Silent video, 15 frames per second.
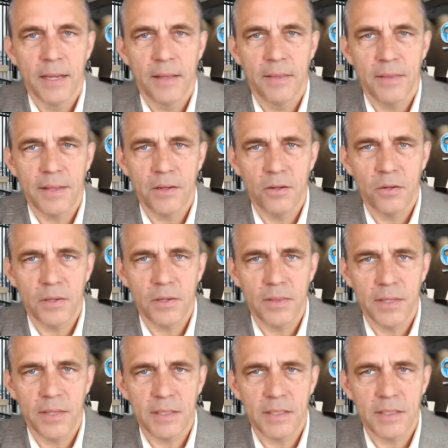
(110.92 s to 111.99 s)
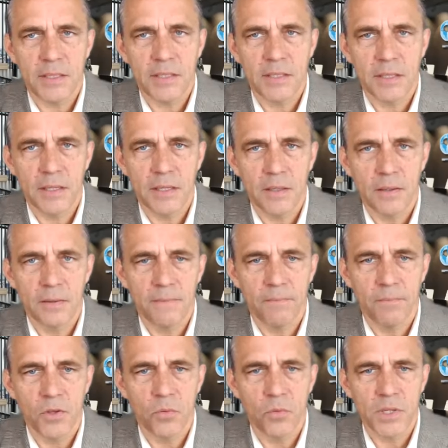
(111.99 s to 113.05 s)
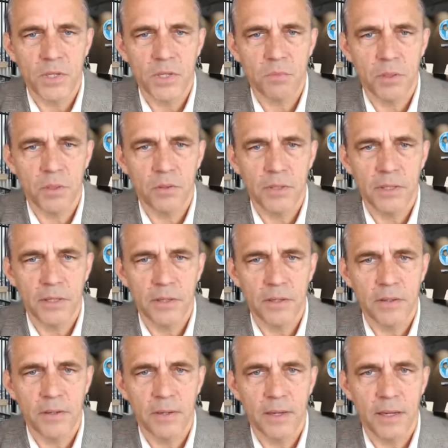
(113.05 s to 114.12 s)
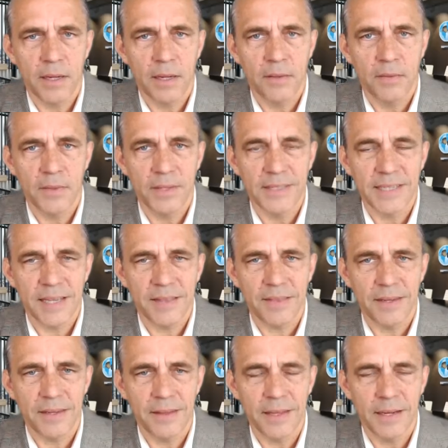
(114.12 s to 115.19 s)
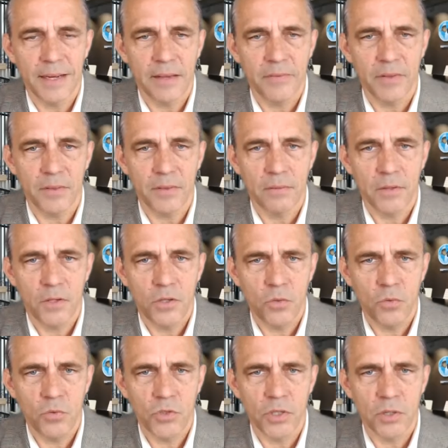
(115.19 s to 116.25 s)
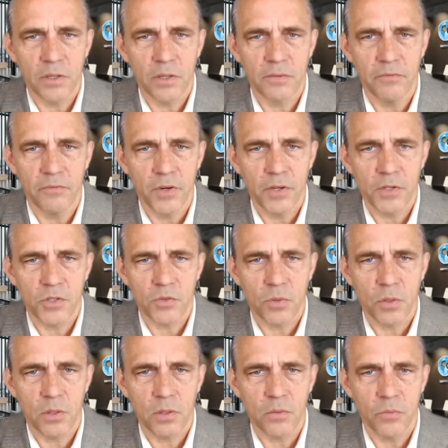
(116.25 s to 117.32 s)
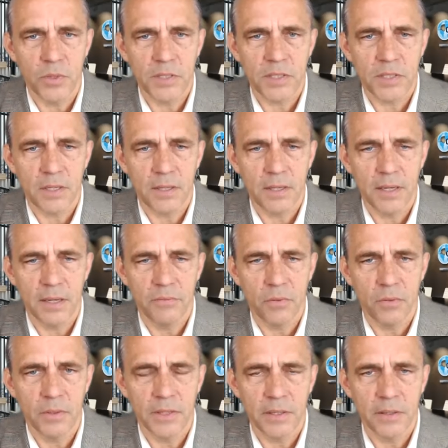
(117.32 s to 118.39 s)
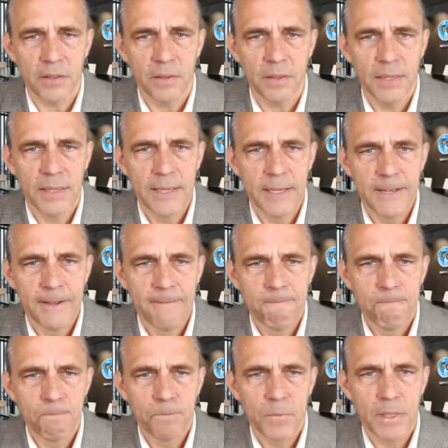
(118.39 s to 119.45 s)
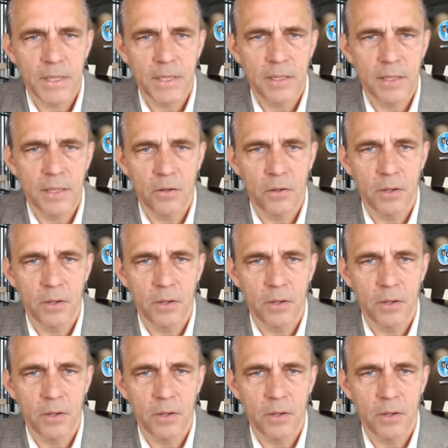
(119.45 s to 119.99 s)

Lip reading: And then look at this, the risk build here on the 10th and the 11th. Huge area, very strong risk level here in